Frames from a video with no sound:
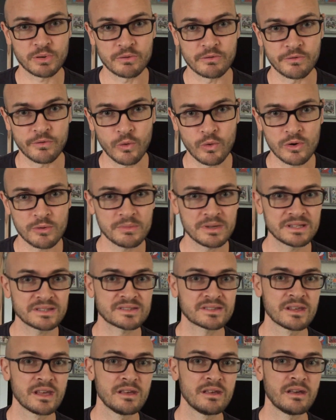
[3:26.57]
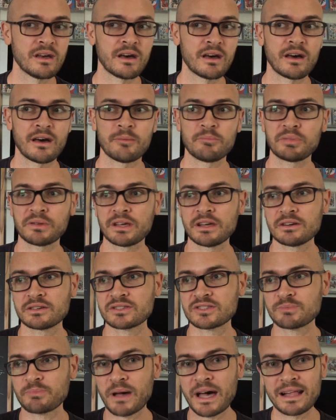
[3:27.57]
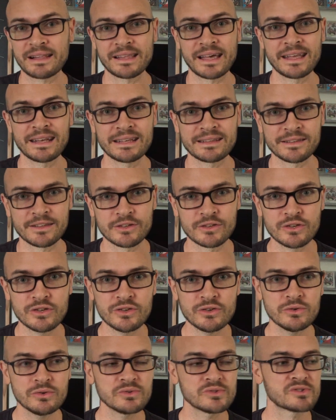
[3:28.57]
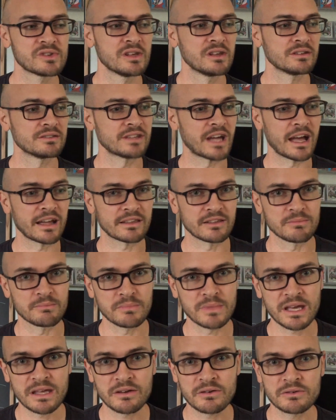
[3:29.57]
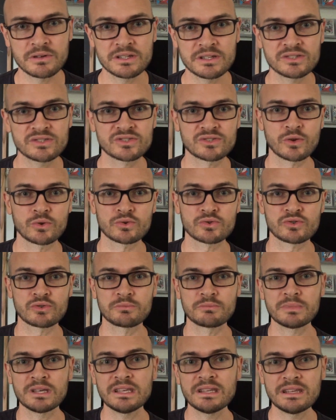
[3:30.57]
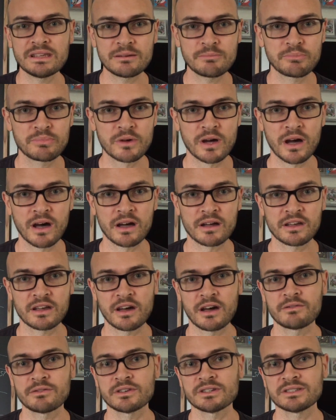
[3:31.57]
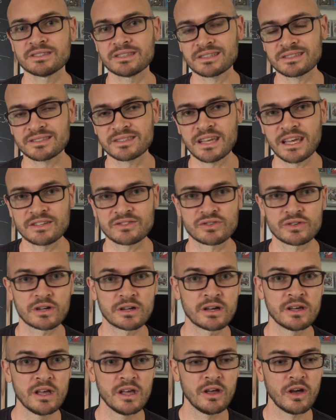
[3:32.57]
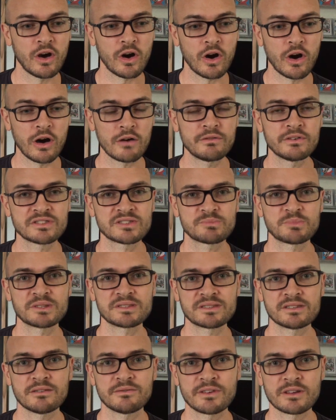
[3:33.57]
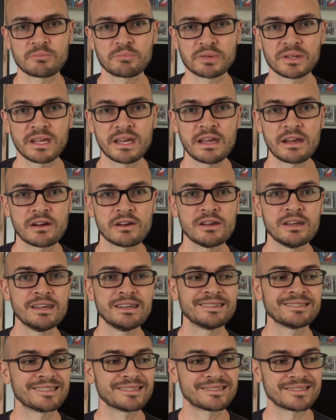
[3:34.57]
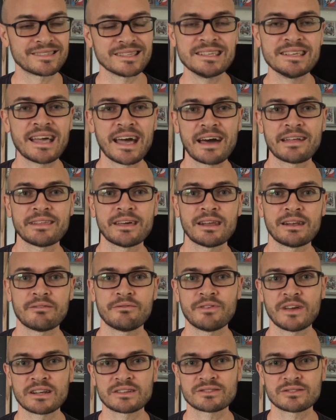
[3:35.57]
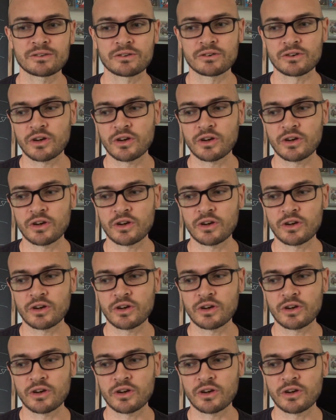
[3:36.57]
performance, player spotlight in the news, documentaries, social media coverage, etc. of a specific player, to see how that affects their